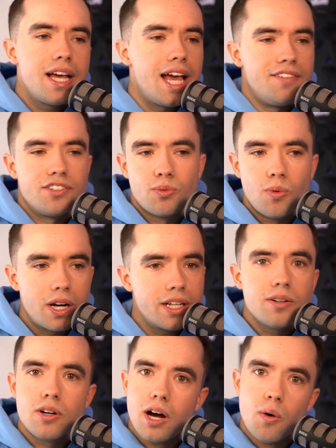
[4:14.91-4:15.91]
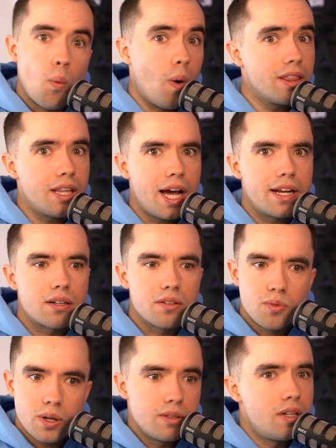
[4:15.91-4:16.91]
And if you're wanting a one-liner of
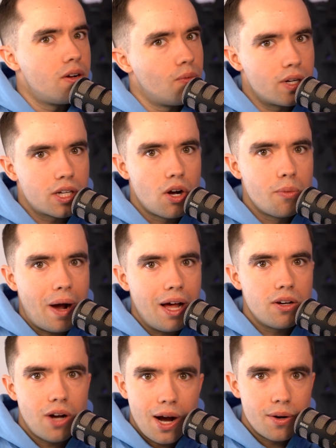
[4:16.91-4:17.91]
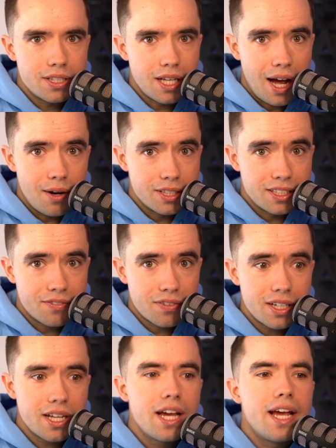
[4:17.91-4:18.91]
what Copilot, how it's different,